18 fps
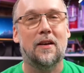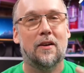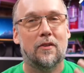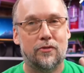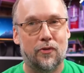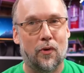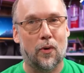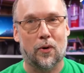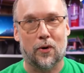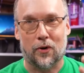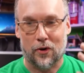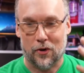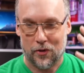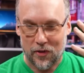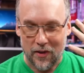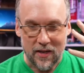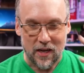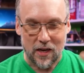for
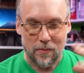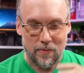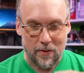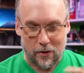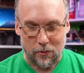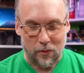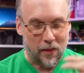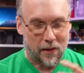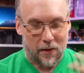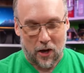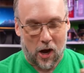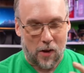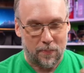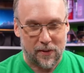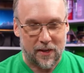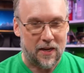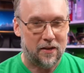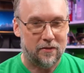thinking about really
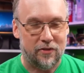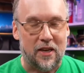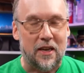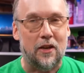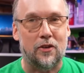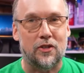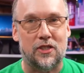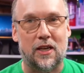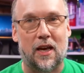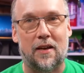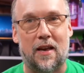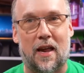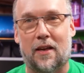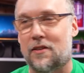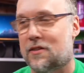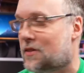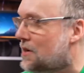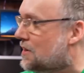complicated videos yet,
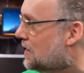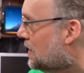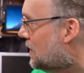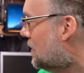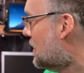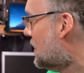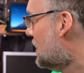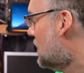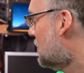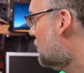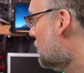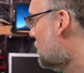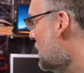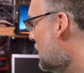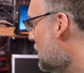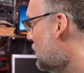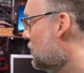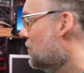hence the need for
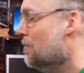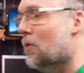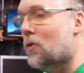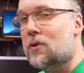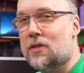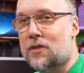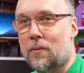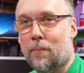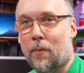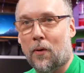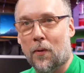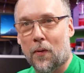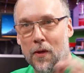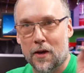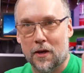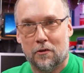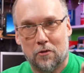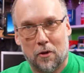me to do more simple
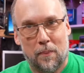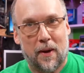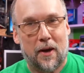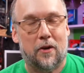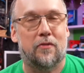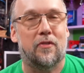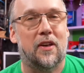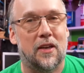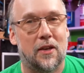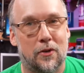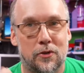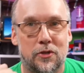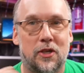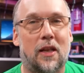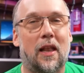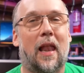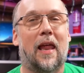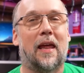repair
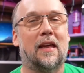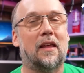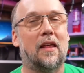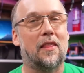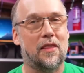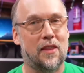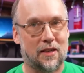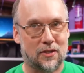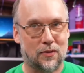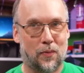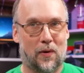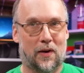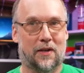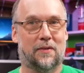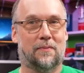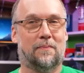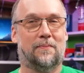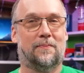videos like this
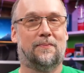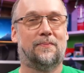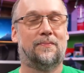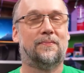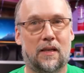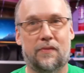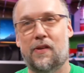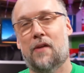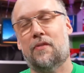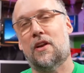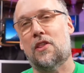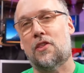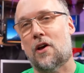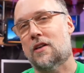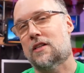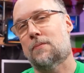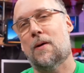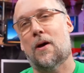one. If you have any
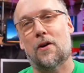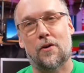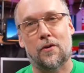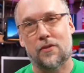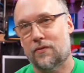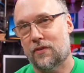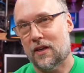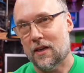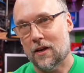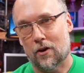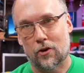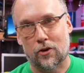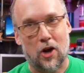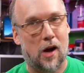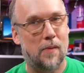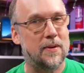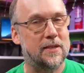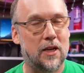thoughts about the video,
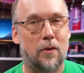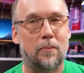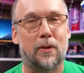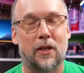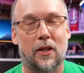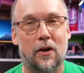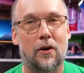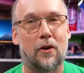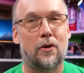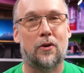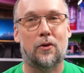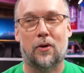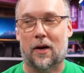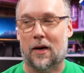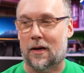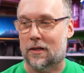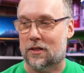comment down below.